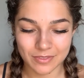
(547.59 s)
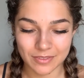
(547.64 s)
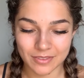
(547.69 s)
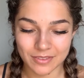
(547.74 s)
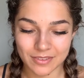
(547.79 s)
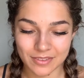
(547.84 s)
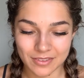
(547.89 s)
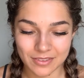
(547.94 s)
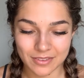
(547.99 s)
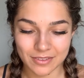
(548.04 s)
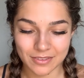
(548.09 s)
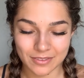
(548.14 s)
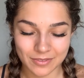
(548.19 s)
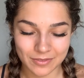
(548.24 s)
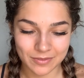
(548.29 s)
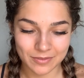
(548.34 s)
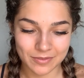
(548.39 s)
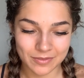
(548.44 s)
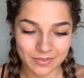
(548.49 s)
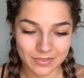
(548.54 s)

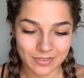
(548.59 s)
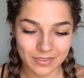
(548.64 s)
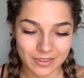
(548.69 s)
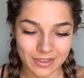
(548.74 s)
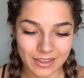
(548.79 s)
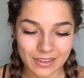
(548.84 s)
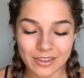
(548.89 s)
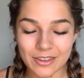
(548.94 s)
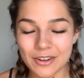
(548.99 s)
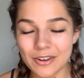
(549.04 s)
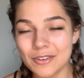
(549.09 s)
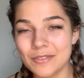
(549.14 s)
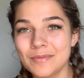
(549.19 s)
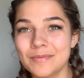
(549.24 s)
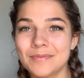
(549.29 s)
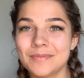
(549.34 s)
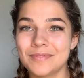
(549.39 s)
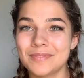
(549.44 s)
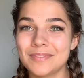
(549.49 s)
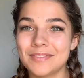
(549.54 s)
And you know,
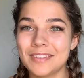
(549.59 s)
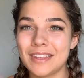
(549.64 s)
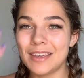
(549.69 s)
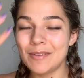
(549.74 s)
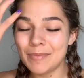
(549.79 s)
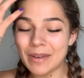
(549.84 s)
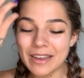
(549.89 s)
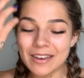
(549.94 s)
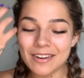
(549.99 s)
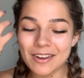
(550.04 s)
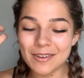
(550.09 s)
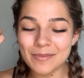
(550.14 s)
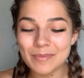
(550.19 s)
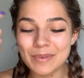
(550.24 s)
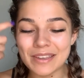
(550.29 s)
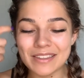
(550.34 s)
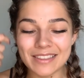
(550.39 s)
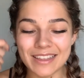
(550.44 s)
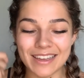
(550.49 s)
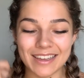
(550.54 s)
it might not
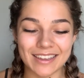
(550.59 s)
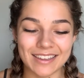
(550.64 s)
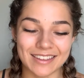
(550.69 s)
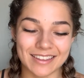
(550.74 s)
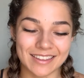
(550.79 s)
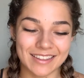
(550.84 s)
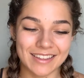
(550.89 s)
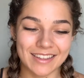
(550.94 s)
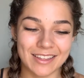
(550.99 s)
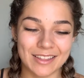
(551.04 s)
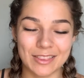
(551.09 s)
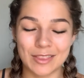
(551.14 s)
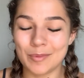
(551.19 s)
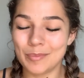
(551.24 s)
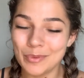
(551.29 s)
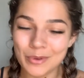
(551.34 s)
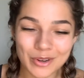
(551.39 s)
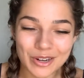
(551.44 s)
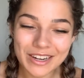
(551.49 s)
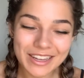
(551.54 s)
be like the
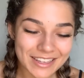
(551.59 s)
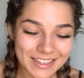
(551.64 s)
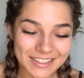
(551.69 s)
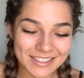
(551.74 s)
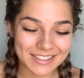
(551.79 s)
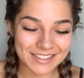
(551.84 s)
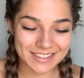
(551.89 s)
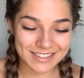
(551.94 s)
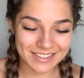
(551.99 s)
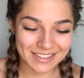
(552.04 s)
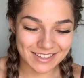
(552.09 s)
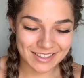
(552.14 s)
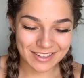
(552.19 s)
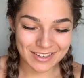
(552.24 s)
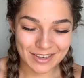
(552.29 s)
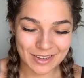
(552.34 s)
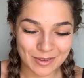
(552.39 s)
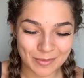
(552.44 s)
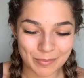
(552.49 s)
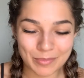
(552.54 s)
prettiest,
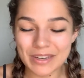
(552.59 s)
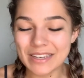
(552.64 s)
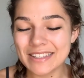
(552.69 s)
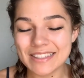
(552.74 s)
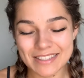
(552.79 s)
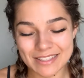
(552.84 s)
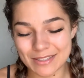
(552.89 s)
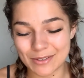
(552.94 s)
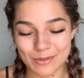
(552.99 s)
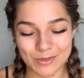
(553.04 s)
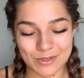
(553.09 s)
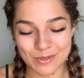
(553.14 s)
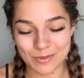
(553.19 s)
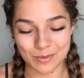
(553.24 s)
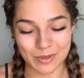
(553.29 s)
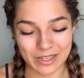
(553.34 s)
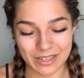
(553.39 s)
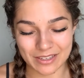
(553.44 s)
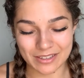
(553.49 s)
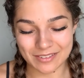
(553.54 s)
but it's so
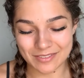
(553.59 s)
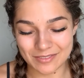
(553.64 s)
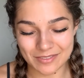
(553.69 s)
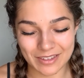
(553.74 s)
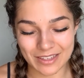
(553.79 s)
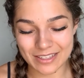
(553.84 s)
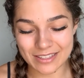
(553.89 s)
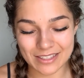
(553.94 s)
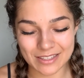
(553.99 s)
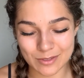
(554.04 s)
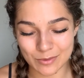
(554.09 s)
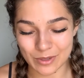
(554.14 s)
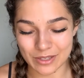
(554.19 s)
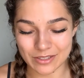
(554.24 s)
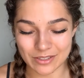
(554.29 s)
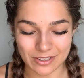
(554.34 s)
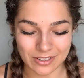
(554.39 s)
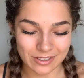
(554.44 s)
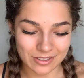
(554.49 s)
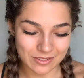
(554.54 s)
sweet. It's a sweet
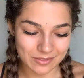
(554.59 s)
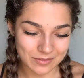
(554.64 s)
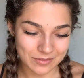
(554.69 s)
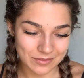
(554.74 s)
dog.